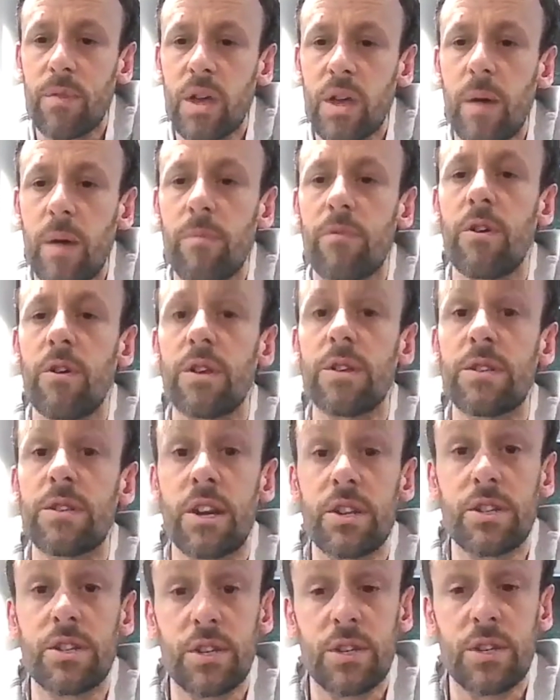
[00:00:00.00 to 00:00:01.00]
comfort,
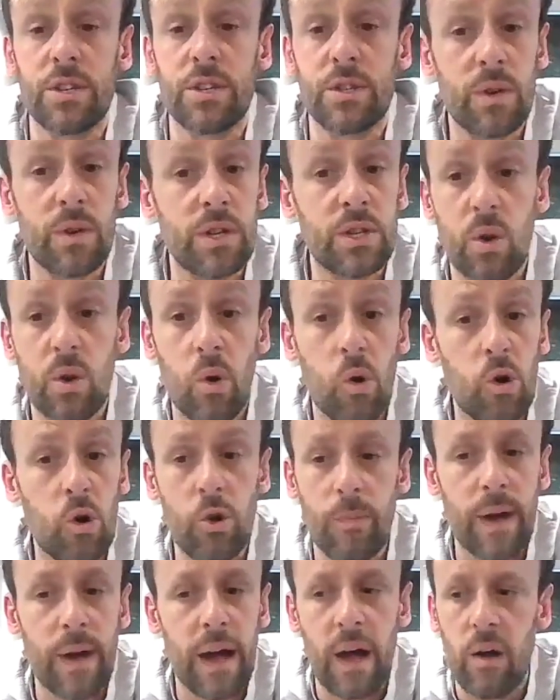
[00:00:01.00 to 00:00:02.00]
such as we
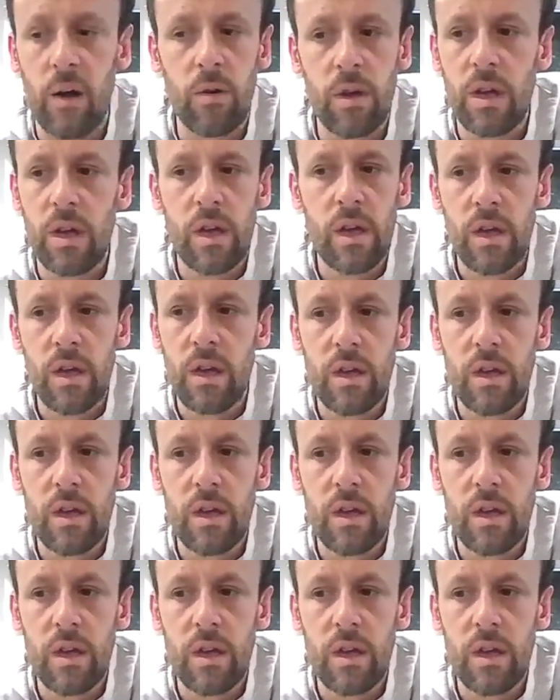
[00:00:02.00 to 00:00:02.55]
talk about